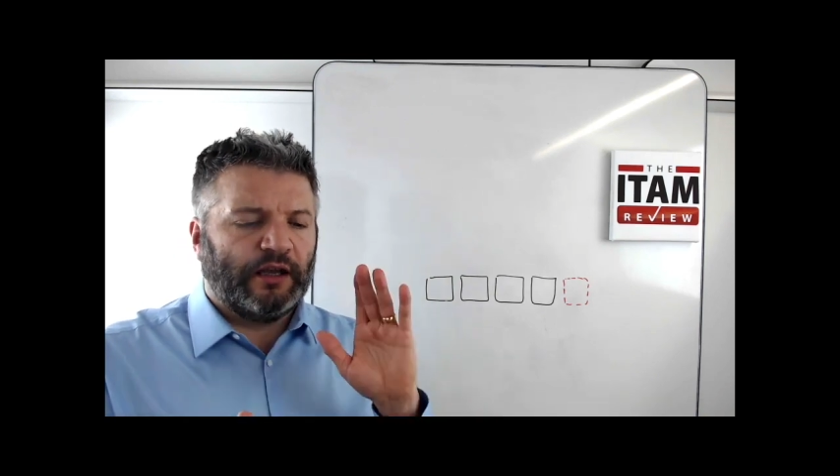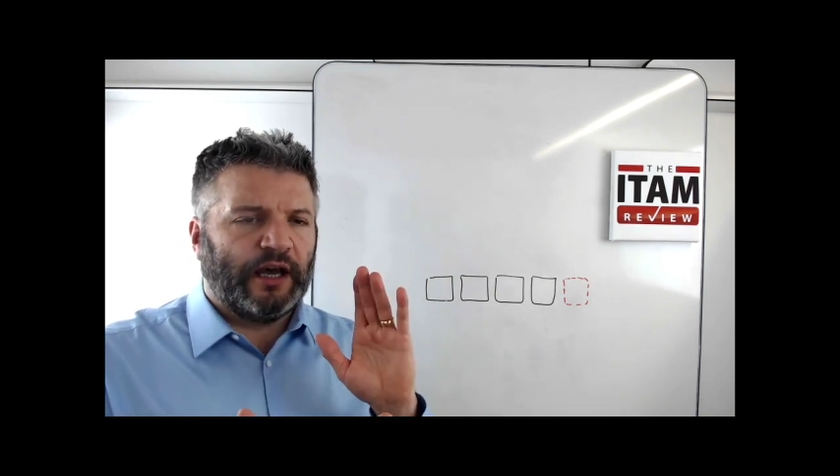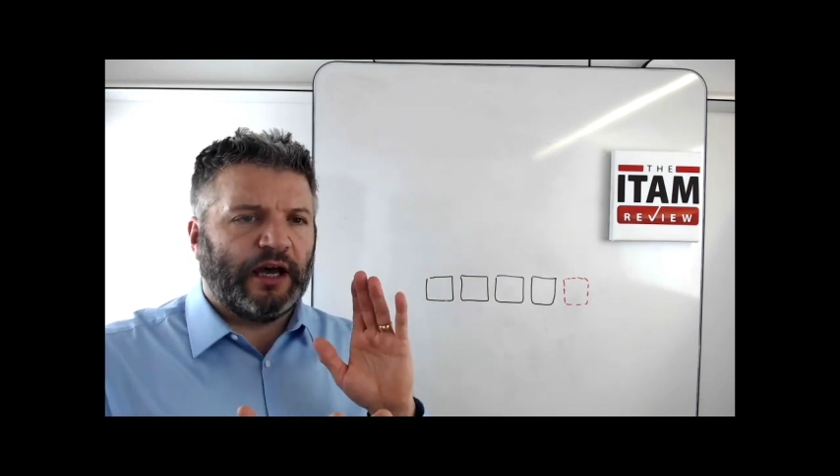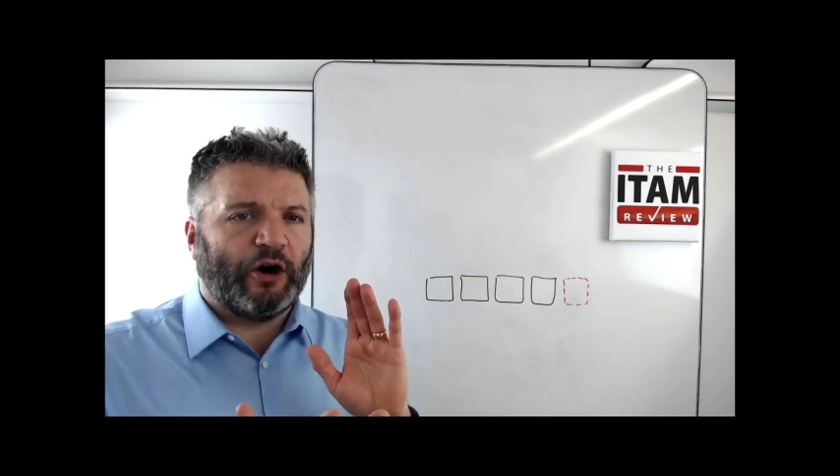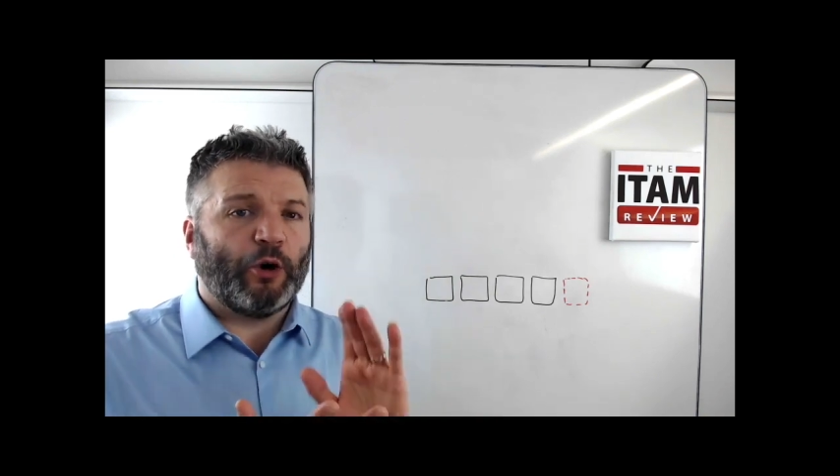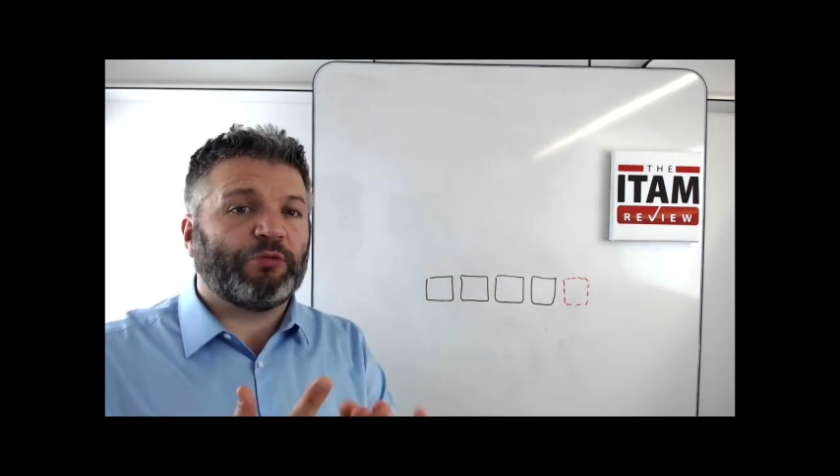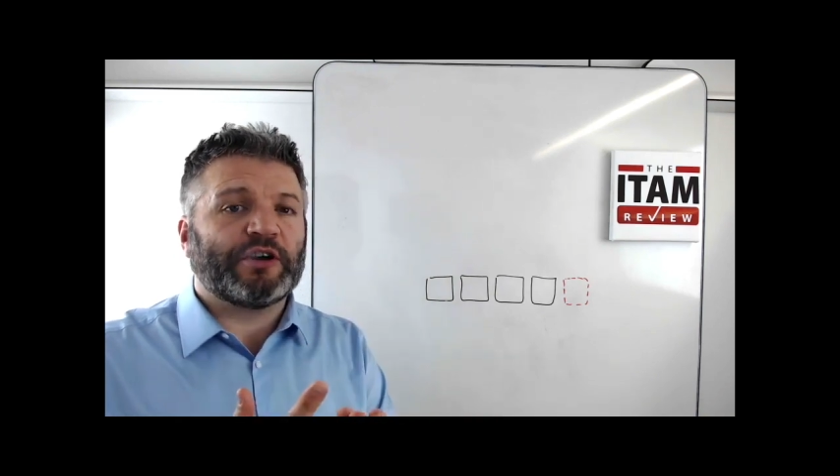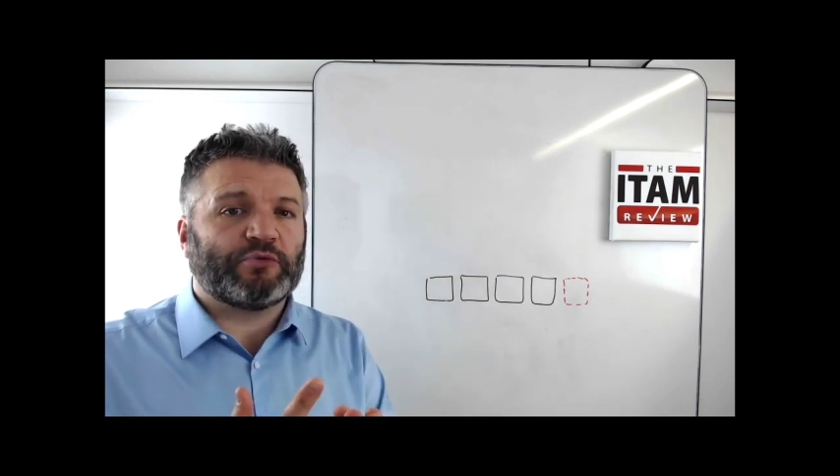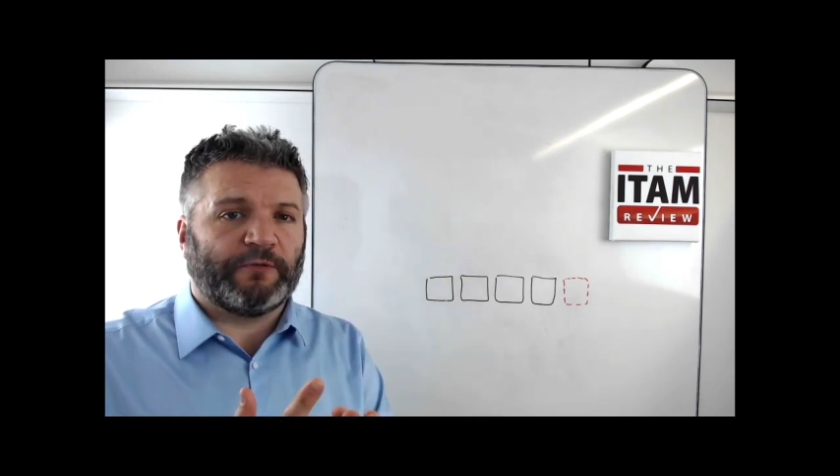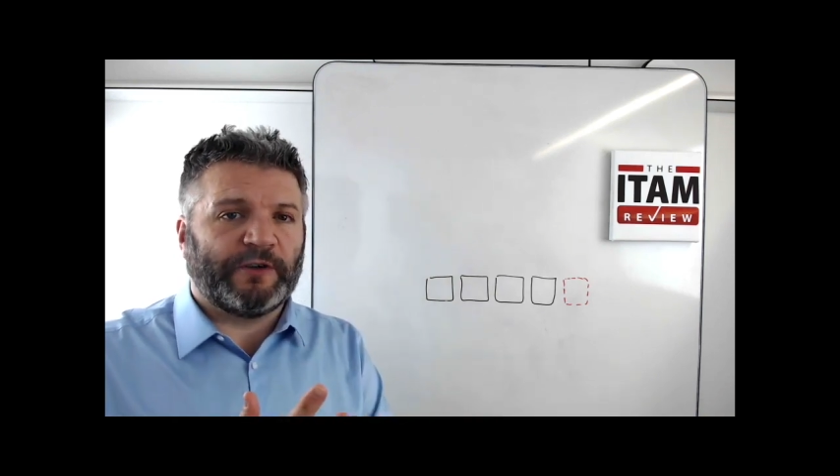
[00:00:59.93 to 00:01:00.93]

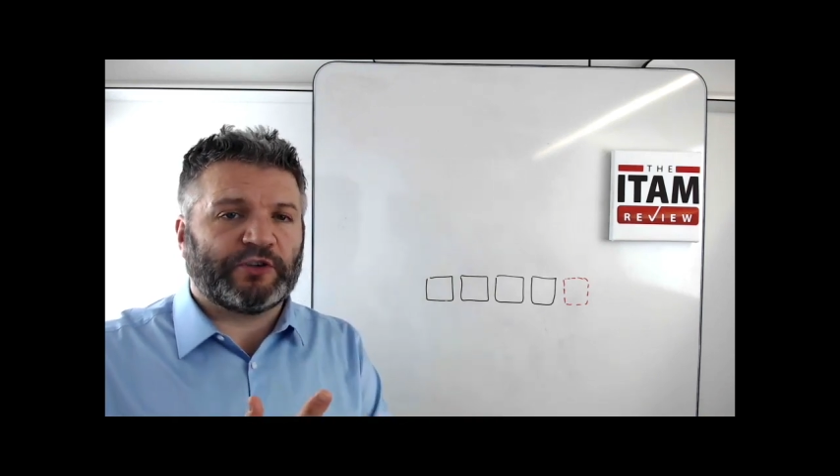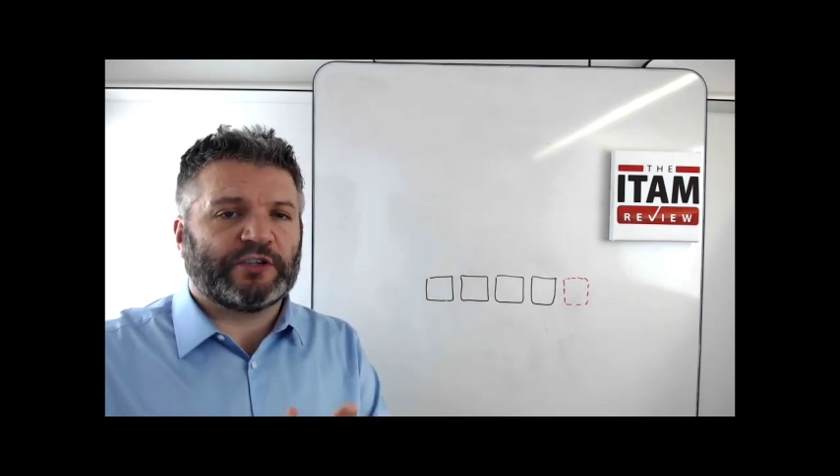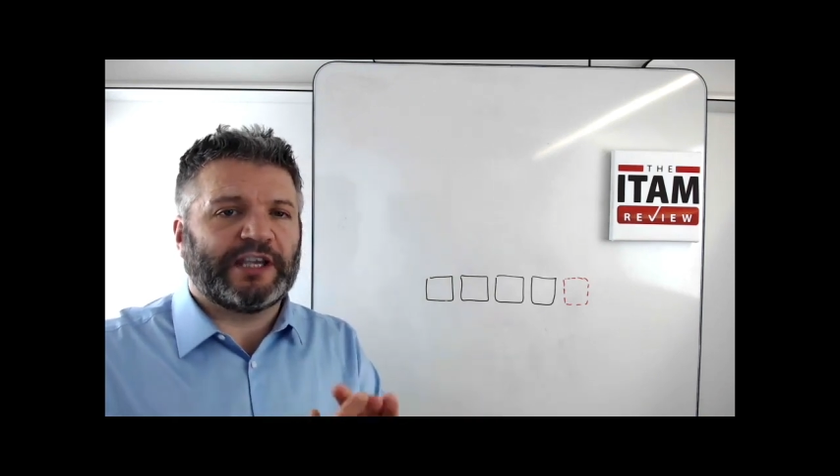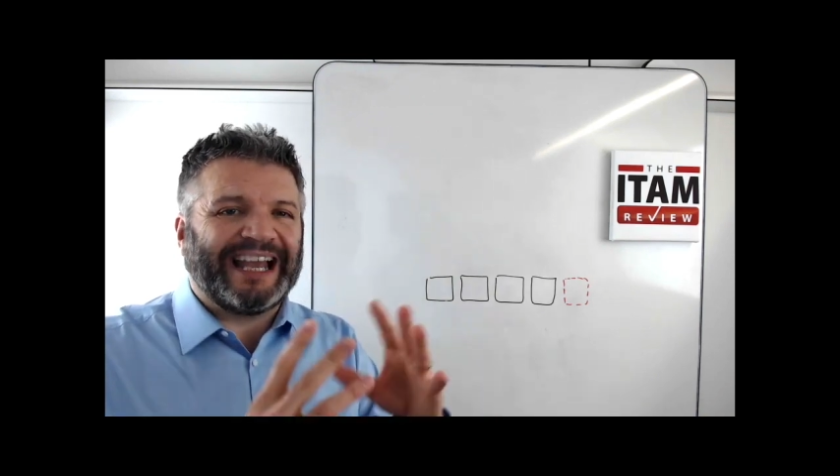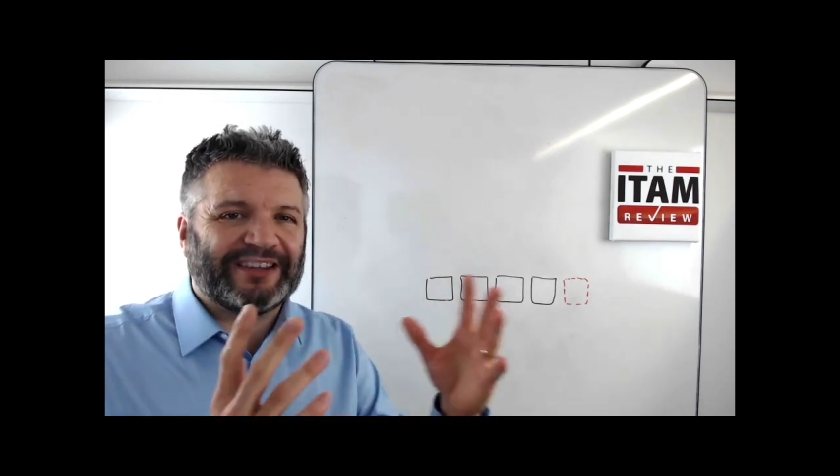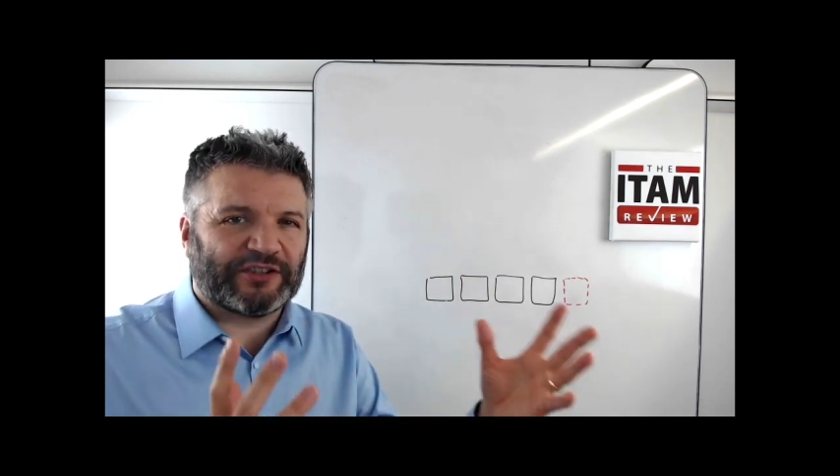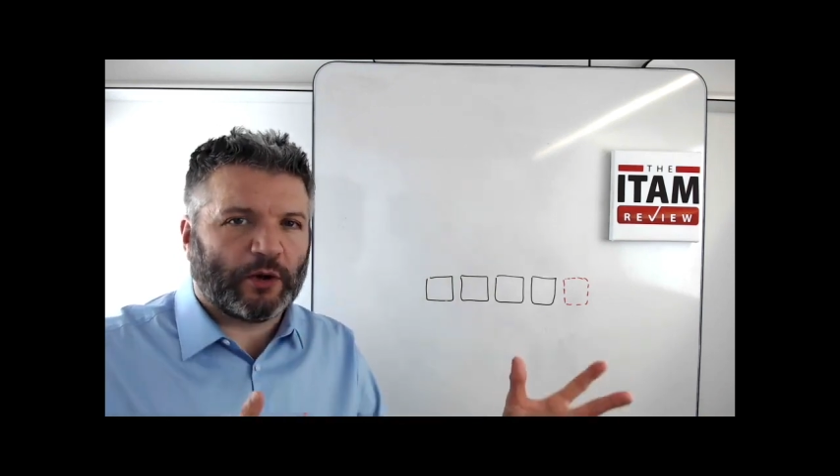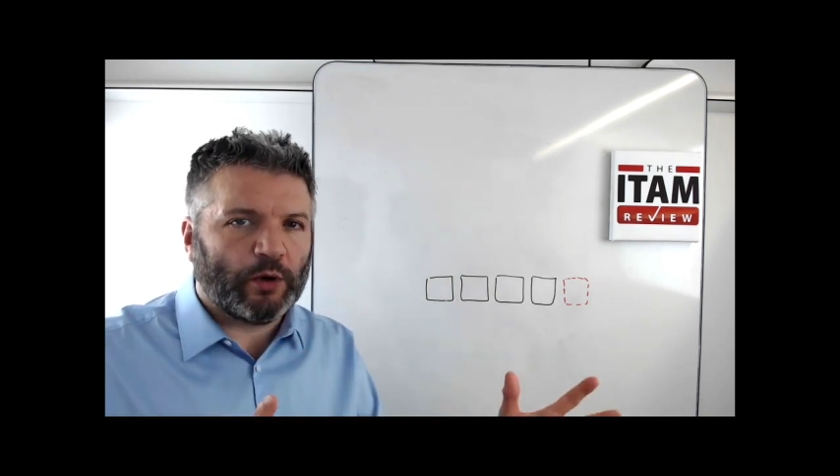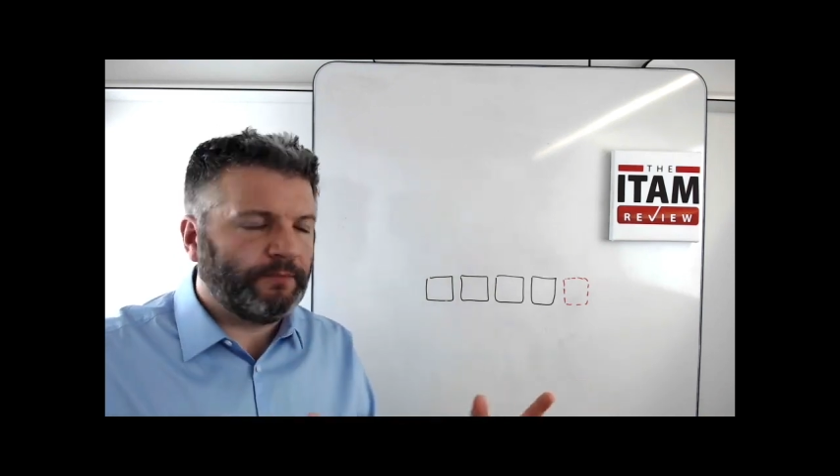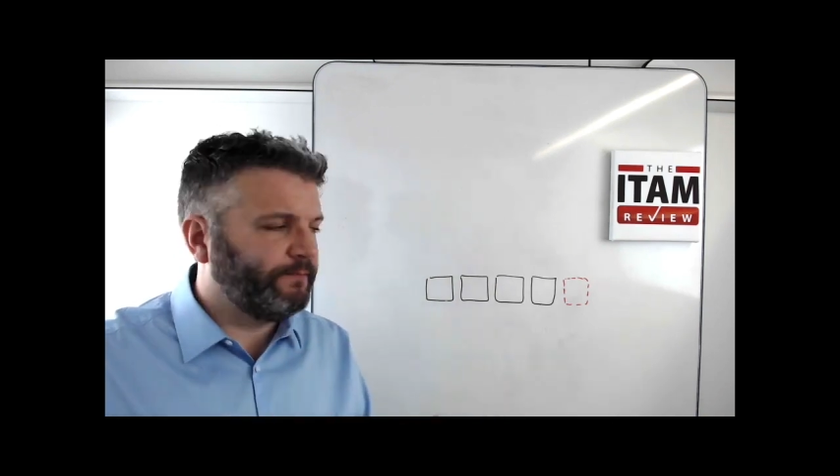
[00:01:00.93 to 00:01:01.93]
operational efficiency, and
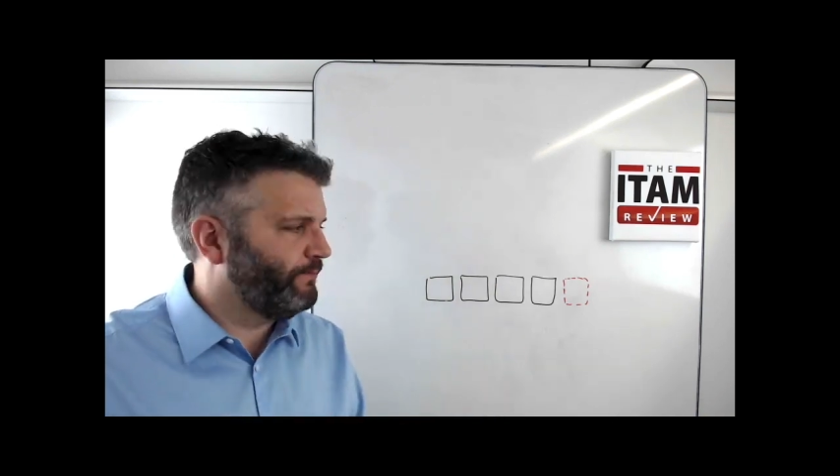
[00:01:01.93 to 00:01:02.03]
so on.